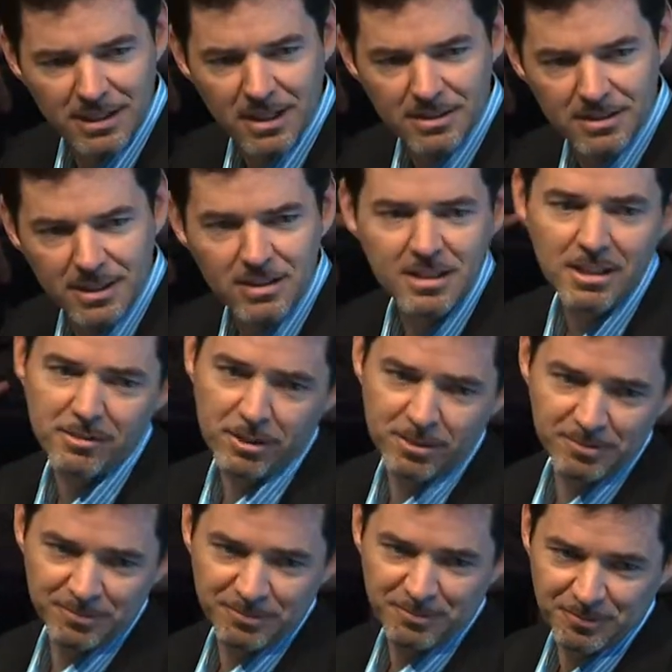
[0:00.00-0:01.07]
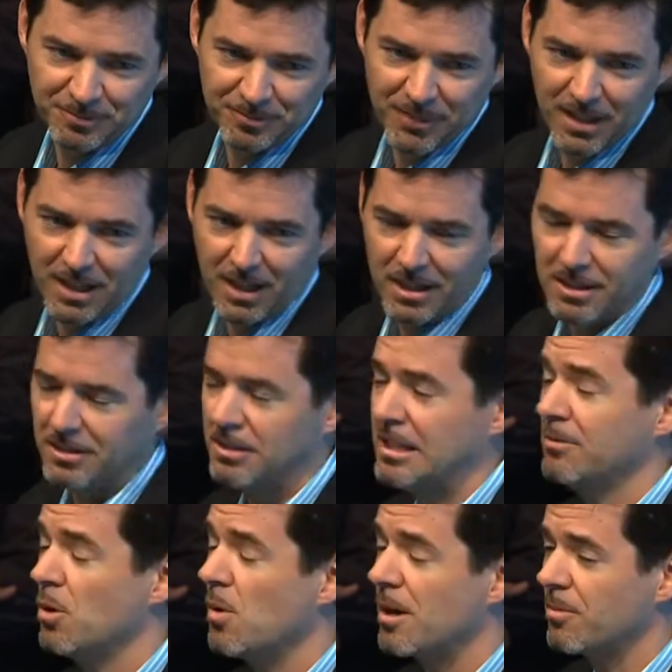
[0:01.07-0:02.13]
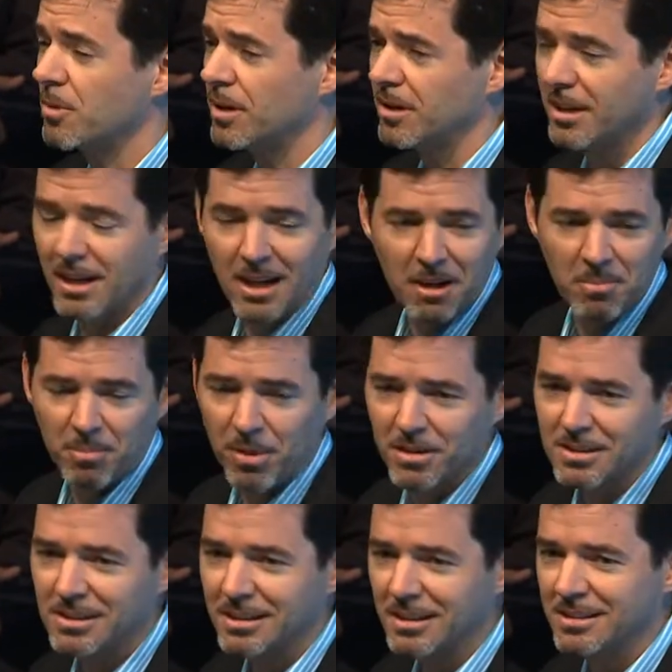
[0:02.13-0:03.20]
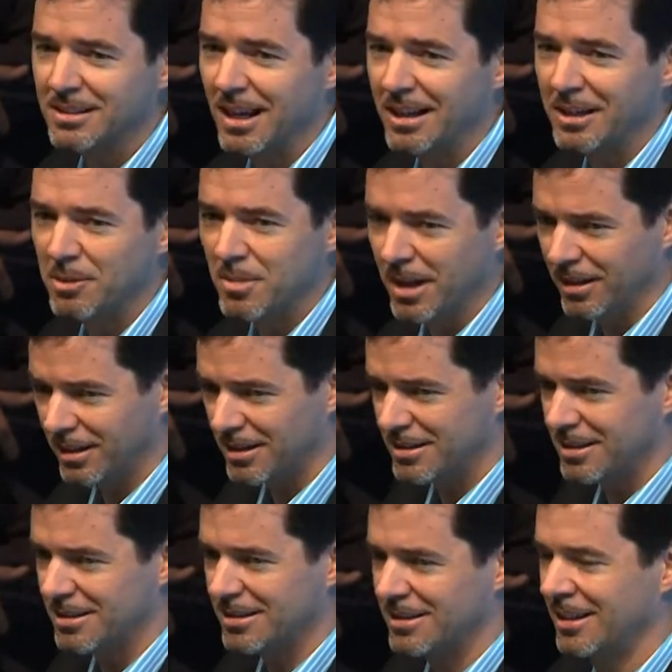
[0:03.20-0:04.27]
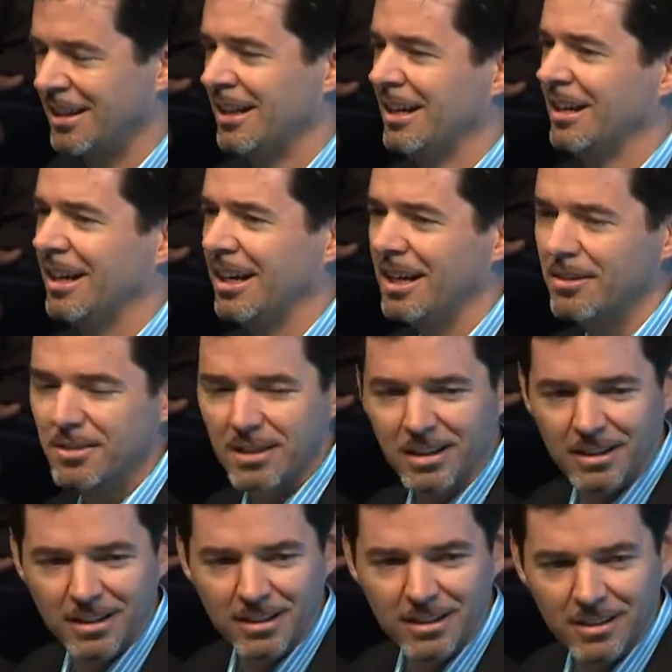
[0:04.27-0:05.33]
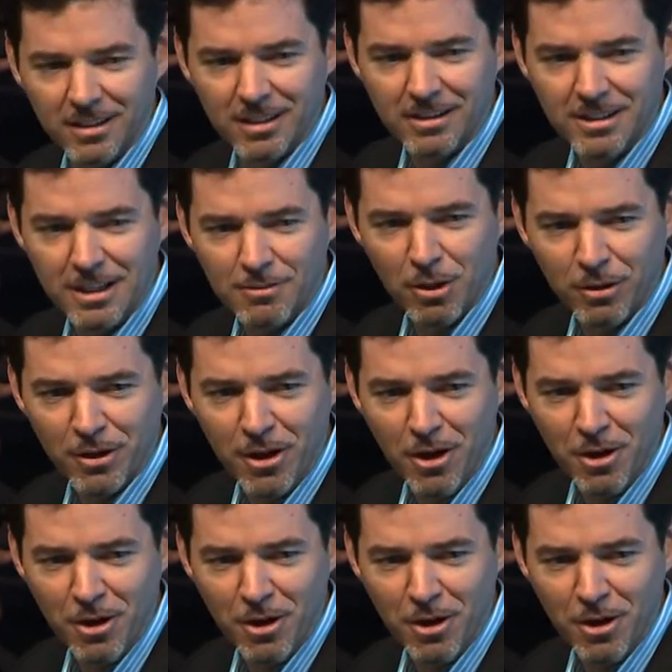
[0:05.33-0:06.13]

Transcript: Yes, and TiVo. TiVo one where I'm personally excited about because I have a TiVo at